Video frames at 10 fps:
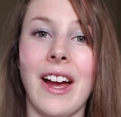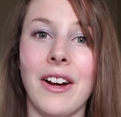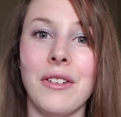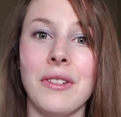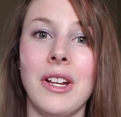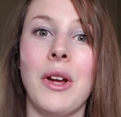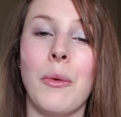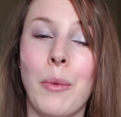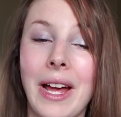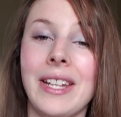out
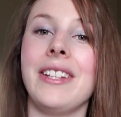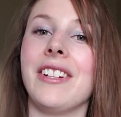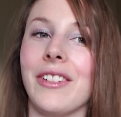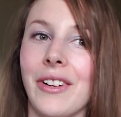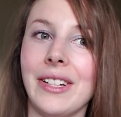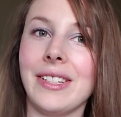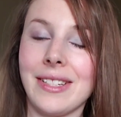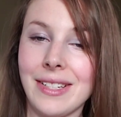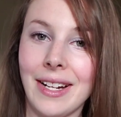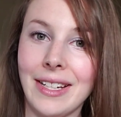when you're going to
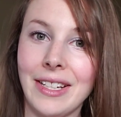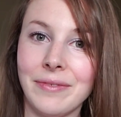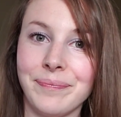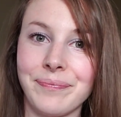study.